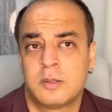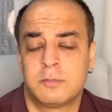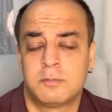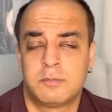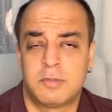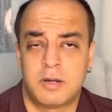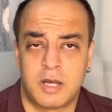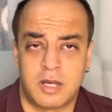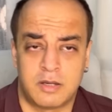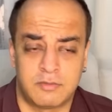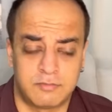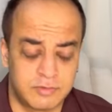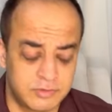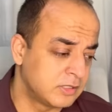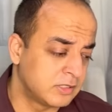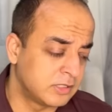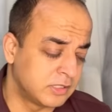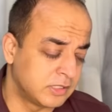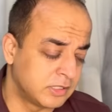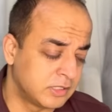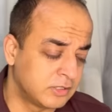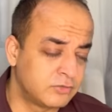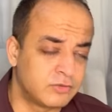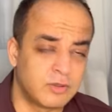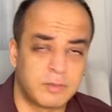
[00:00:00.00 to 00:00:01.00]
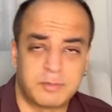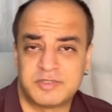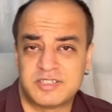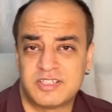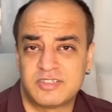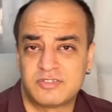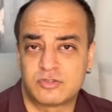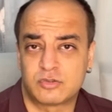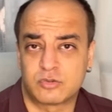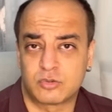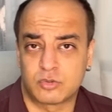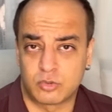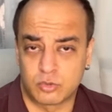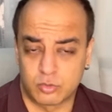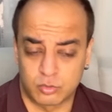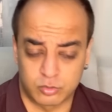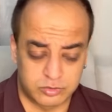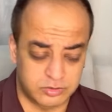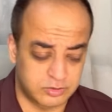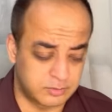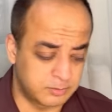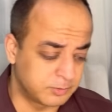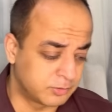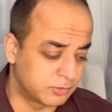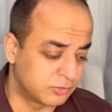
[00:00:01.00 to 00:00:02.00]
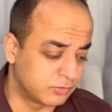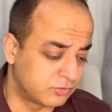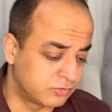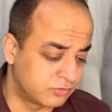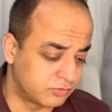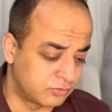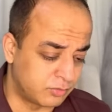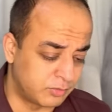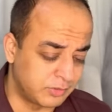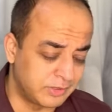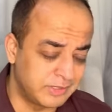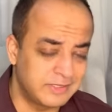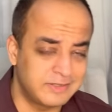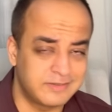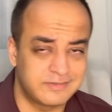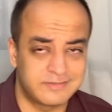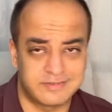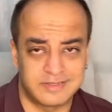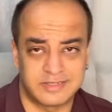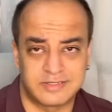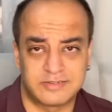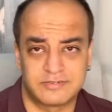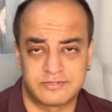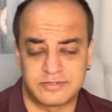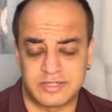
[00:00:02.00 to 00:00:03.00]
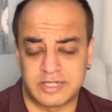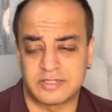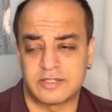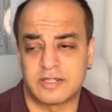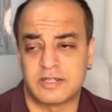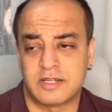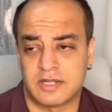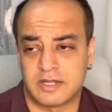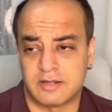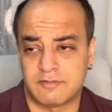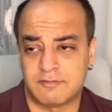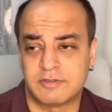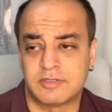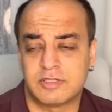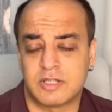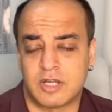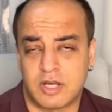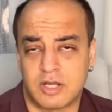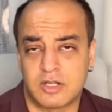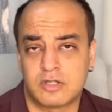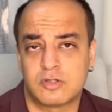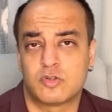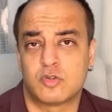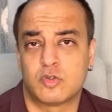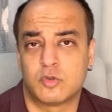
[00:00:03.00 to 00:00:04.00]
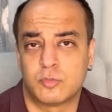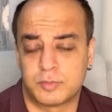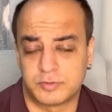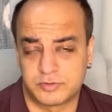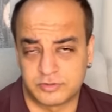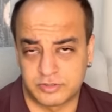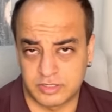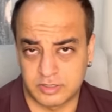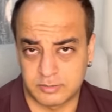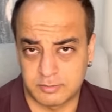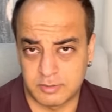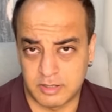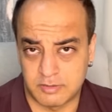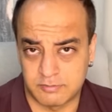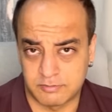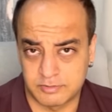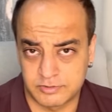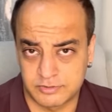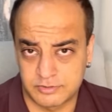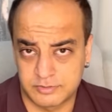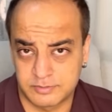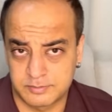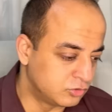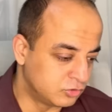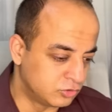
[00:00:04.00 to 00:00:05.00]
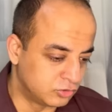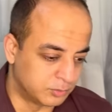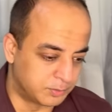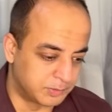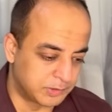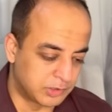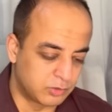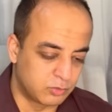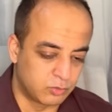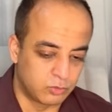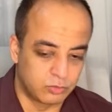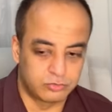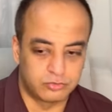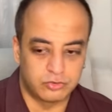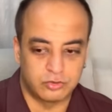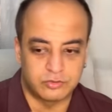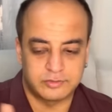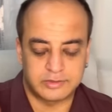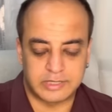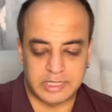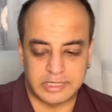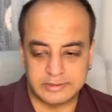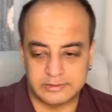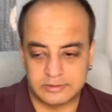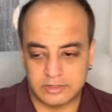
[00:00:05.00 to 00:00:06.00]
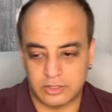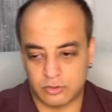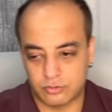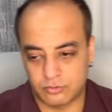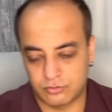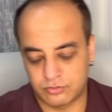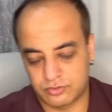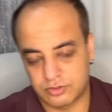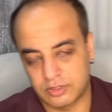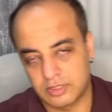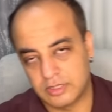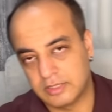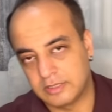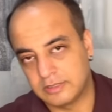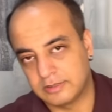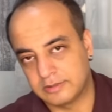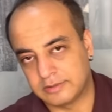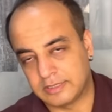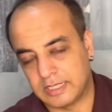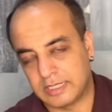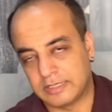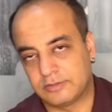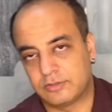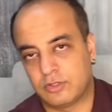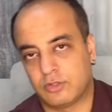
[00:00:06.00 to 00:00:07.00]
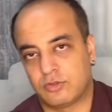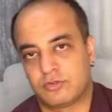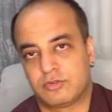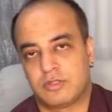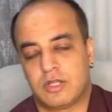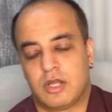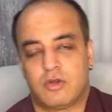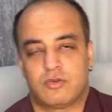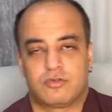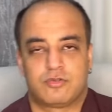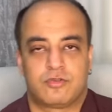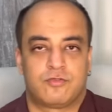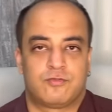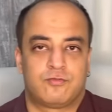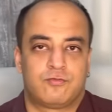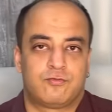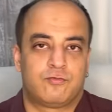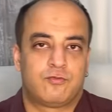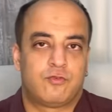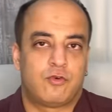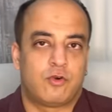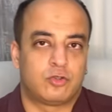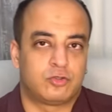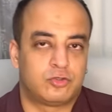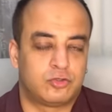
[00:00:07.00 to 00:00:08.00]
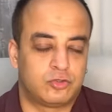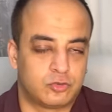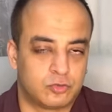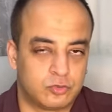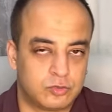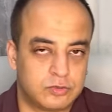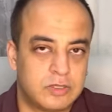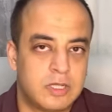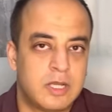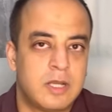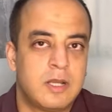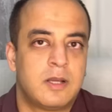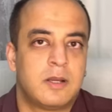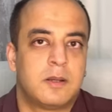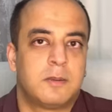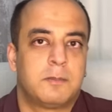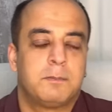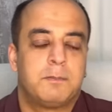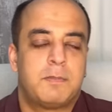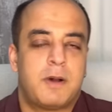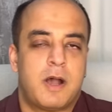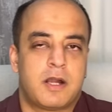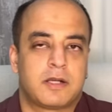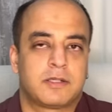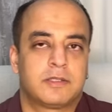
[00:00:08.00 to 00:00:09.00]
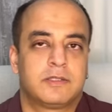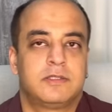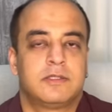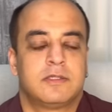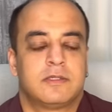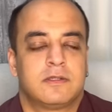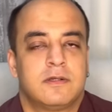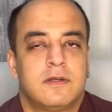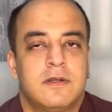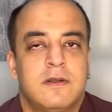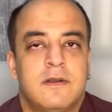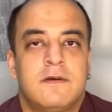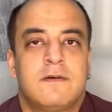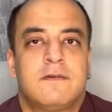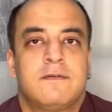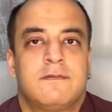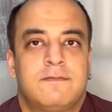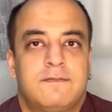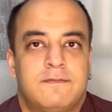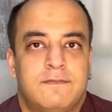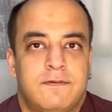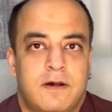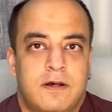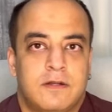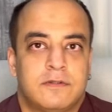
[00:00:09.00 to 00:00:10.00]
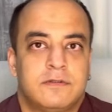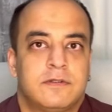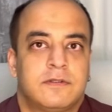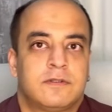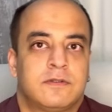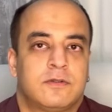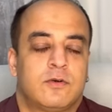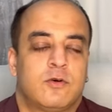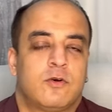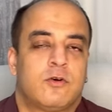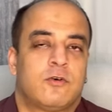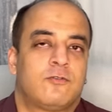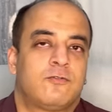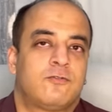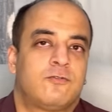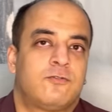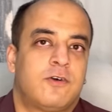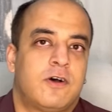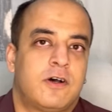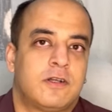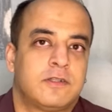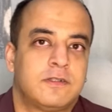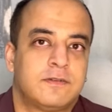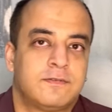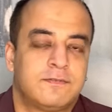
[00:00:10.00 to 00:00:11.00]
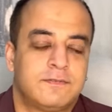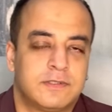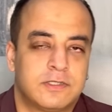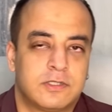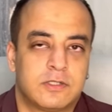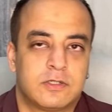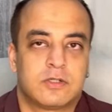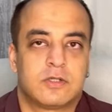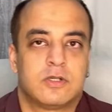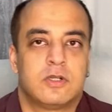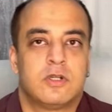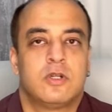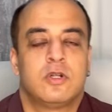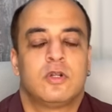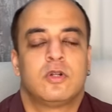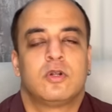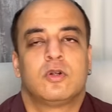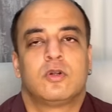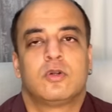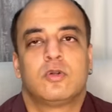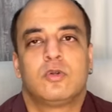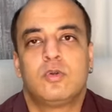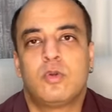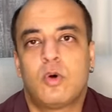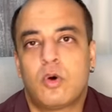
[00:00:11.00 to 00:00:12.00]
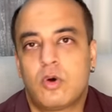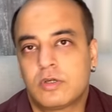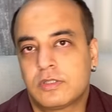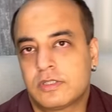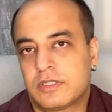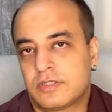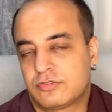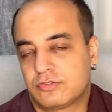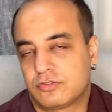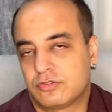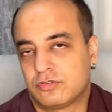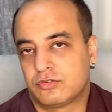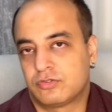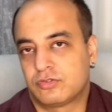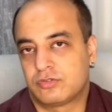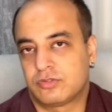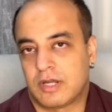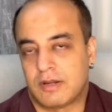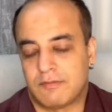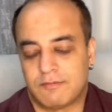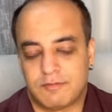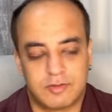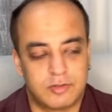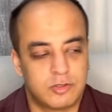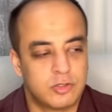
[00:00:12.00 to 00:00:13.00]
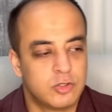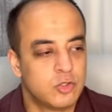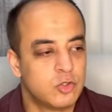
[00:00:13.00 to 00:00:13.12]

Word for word: bhavas. It represents growth because 3, 6, 10 and 11 are Upachaya bhavas. Jupiter rules your ninth house Ninth house, the house of fortune, bhagya, father or father figure, long distance travel,